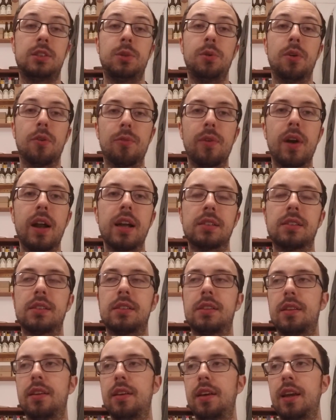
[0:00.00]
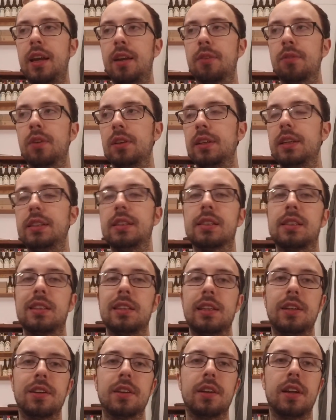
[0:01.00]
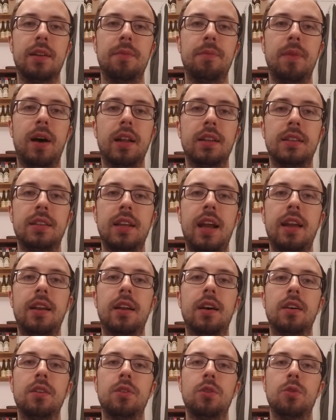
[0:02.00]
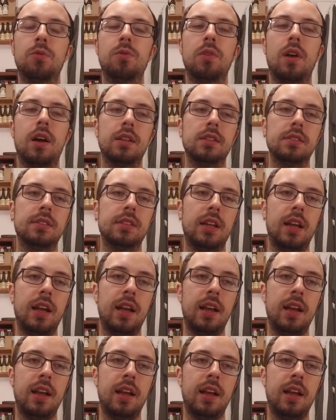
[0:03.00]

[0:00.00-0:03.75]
arrest a religious leader in Montana who runs